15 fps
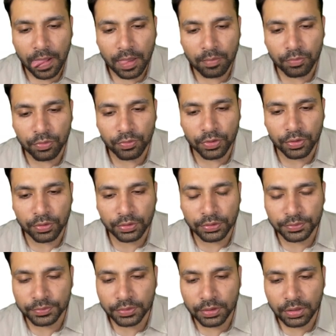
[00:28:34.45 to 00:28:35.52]
Moving on.
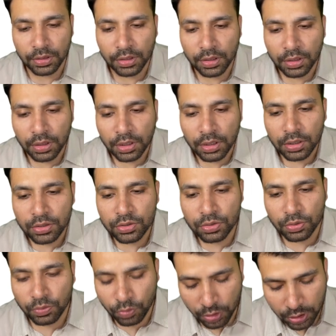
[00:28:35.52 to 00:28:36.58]

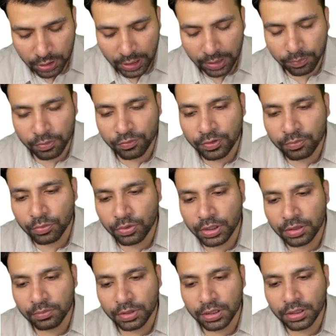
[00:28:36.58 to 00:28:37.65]
So what type of embolic
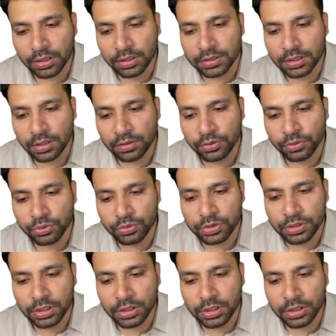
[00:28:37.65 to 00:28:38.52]
materials are used?